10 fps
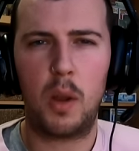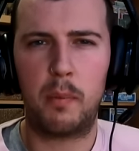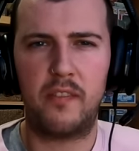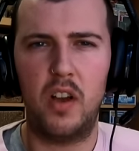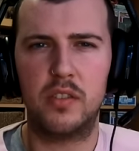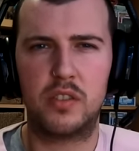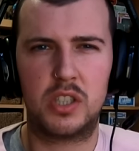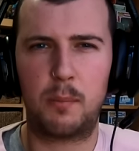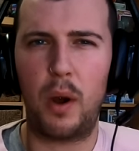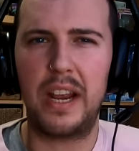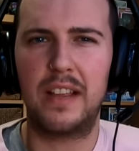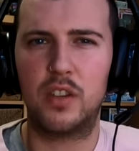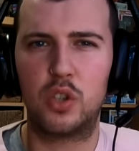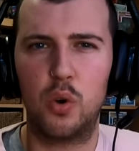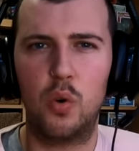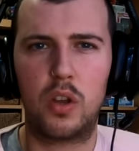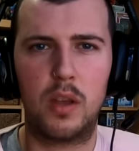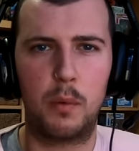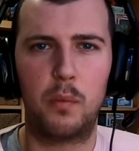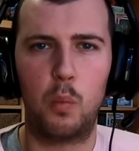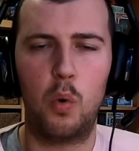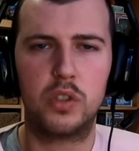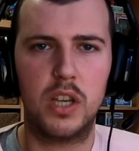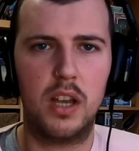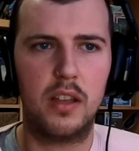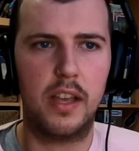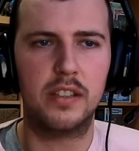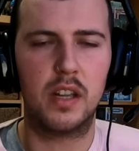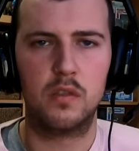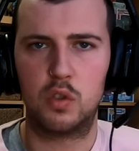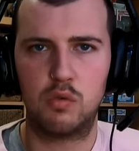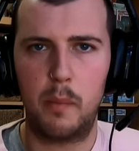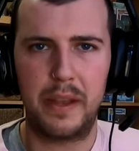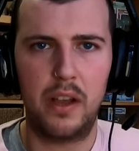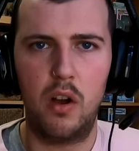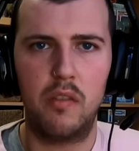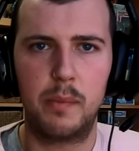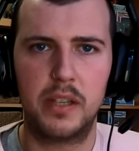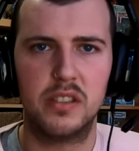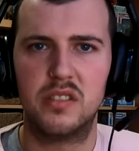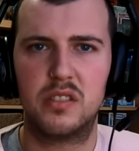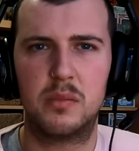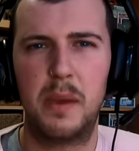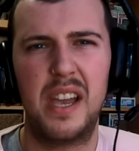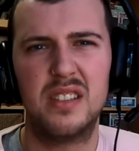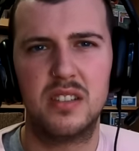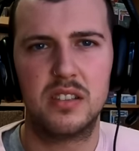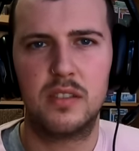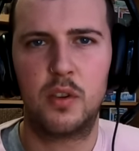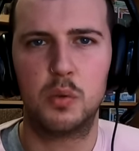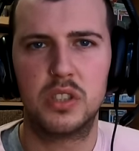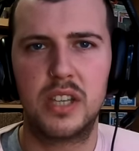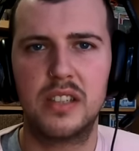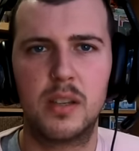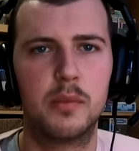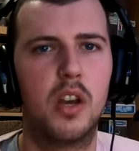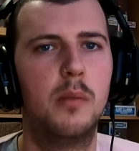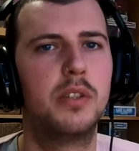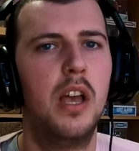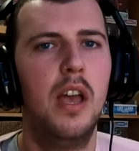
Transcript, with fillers: I prefer spraying the chalk with water instead of just rubbing it off because it smears and it's difficult to see sometimes.